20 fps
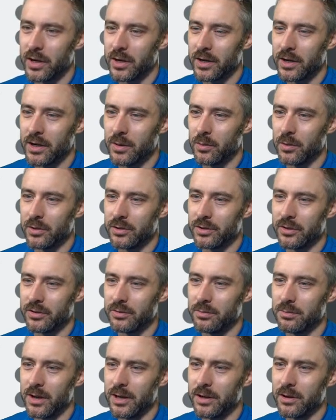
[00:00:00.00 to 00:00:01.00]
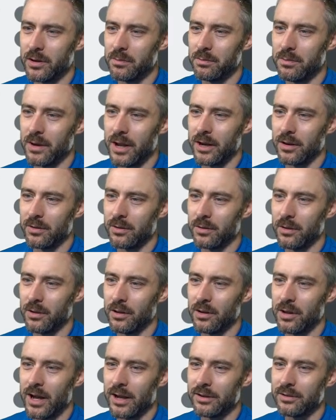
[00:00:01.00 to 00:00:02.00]
It will just make your bankroll
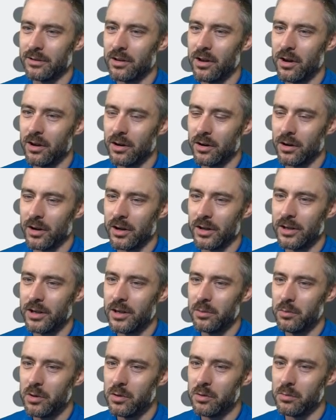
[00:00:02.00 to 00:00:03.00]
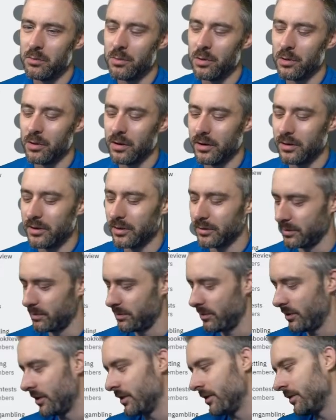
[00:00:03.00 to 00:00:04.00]
last longer and keep you more
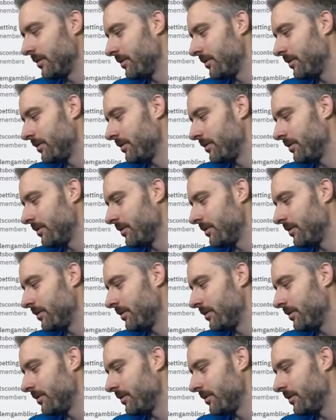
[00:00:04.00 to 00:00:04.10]
disciplined.